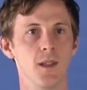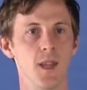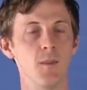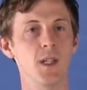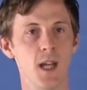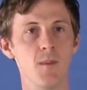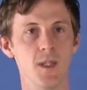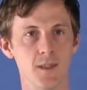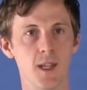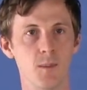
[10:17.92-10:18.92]
they become
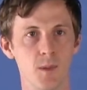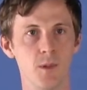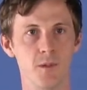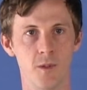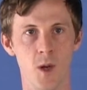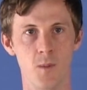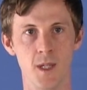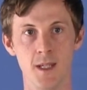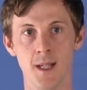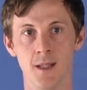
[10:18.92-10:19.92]
inseparable from
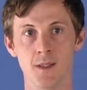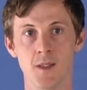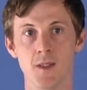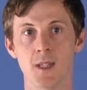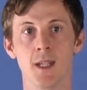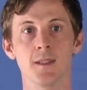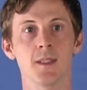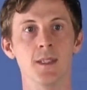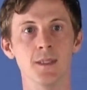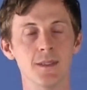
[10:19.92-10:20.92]
open intelligence and it's
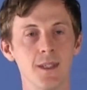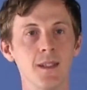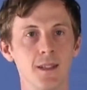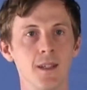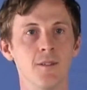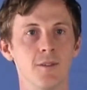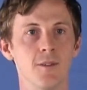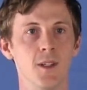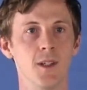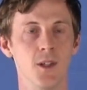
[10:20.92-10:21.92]
an instinctive
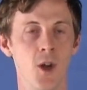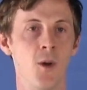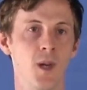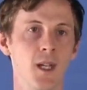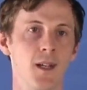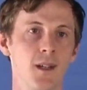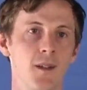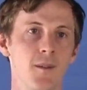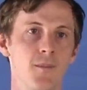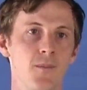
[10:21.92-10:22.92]
knowing.
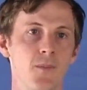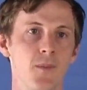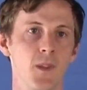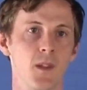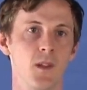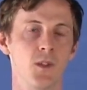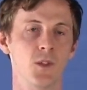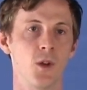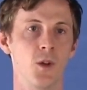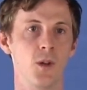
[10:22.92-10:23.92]

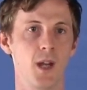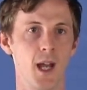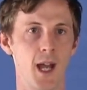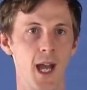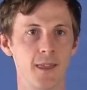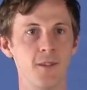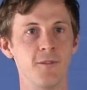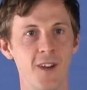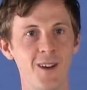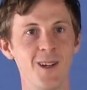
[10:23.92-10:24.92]
So at the
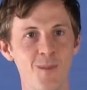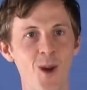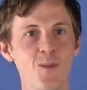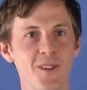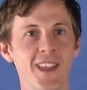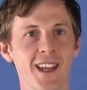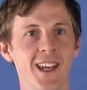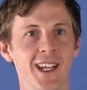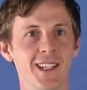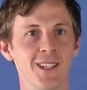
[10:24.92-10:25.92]
very moment that
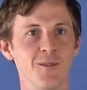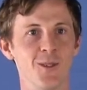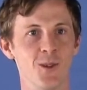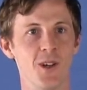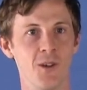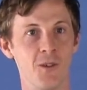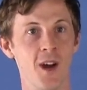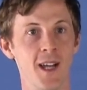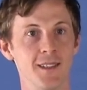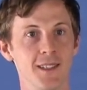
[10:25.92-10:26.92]
negative thought
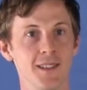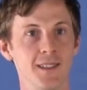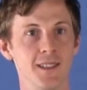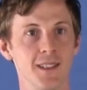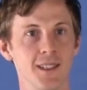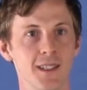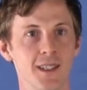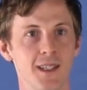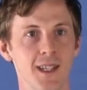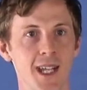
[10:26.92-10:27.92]
arises,
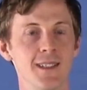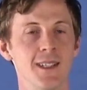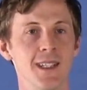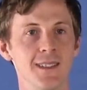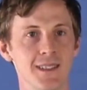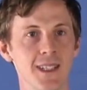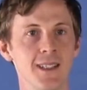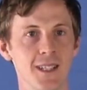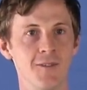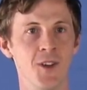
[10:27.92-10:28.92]
it's an
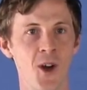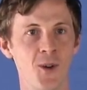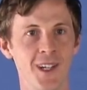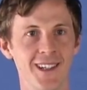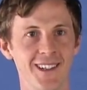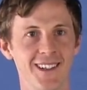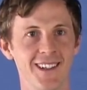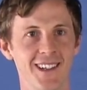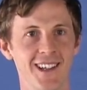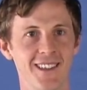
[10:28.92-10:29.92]
instinctive knowing
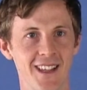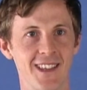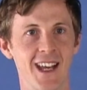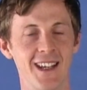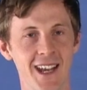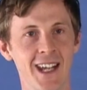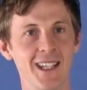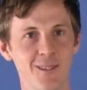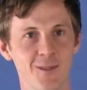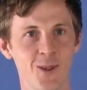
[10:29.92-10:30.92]
that that
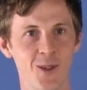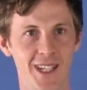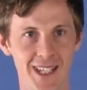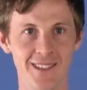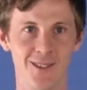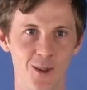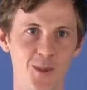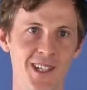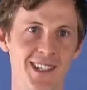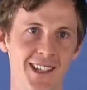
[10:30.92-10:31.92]
negative thought is
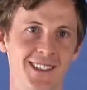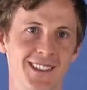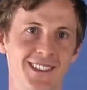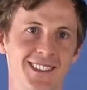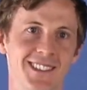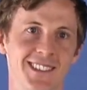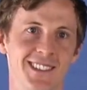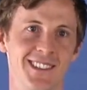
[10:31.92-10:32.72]
open intelligence